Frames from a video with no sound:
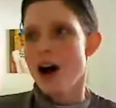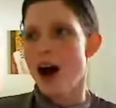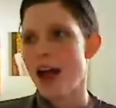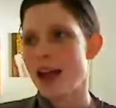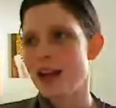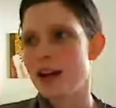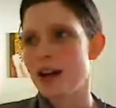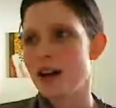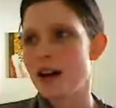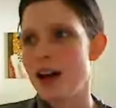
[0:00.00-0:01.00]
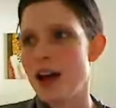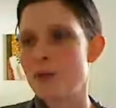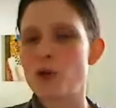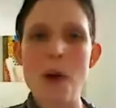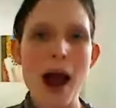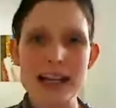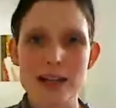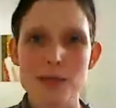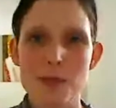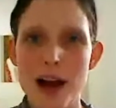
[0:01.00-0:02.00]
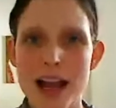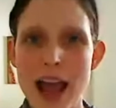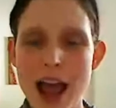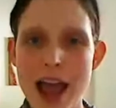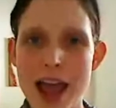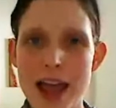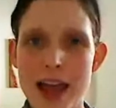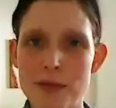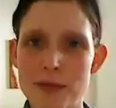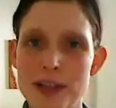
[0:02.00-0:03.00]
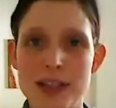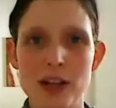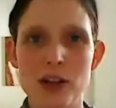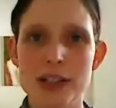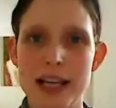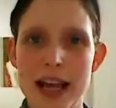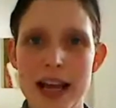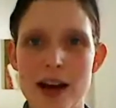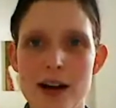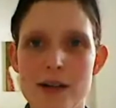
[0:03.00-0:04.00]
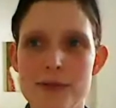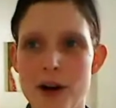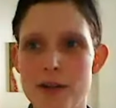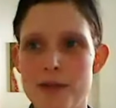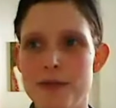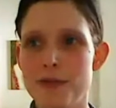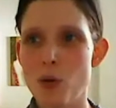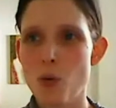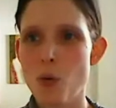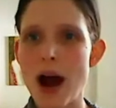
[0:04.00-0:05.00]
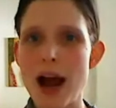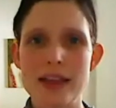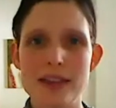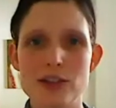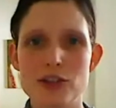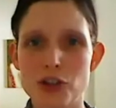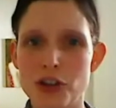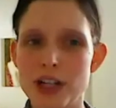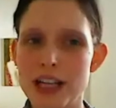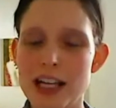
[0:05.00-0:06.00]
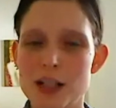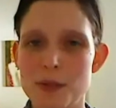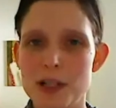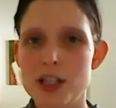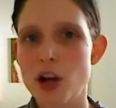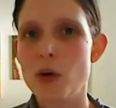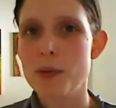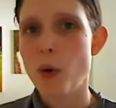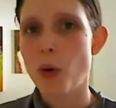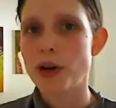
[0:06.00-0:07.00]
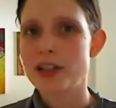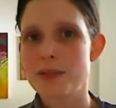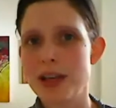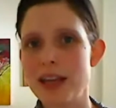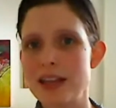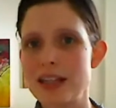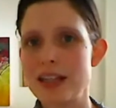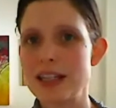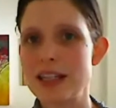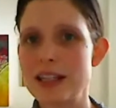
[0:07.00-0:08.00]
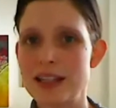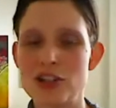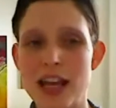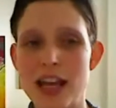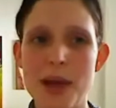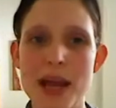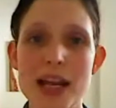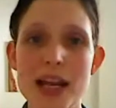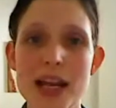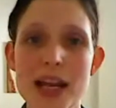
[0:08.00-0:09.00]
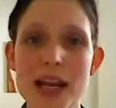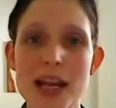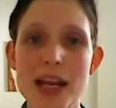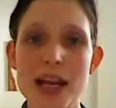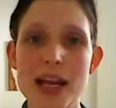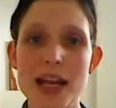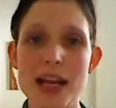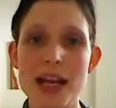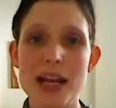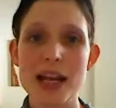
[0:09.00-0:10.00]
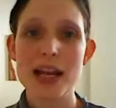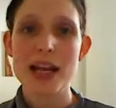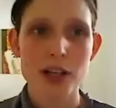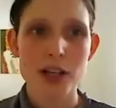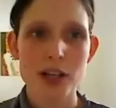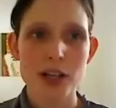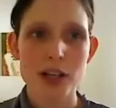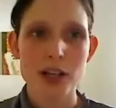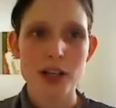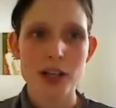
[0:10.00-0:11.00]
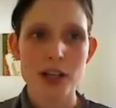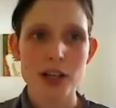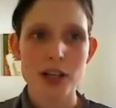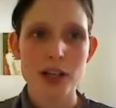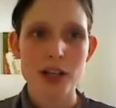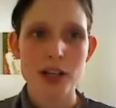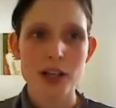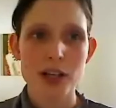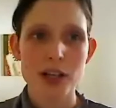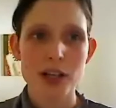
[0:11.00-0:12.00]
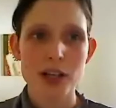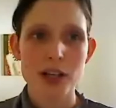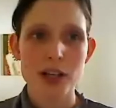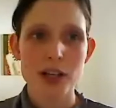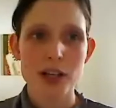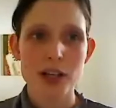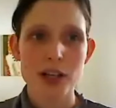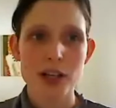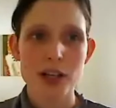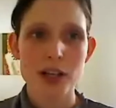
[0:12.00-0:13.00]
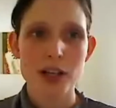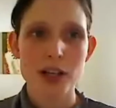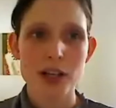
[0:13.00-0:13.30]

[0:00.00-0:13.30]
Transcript: I am reminded by every single day of why this journey has been so important to me, the decision that I made a couple of years ago, you know, being on like a similar page as this, when